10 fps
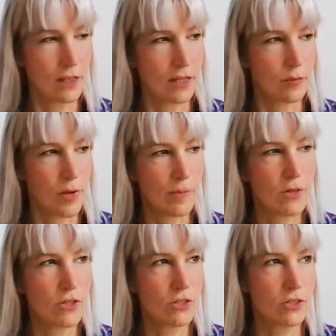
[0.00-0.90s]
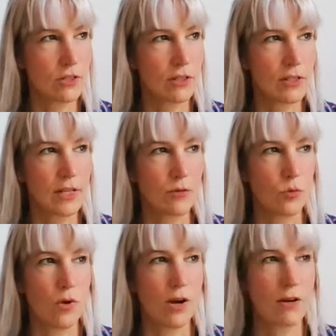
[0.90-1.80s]
Like maybe you're just gonna like
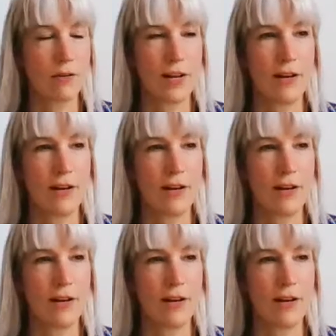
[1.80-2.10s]
walk right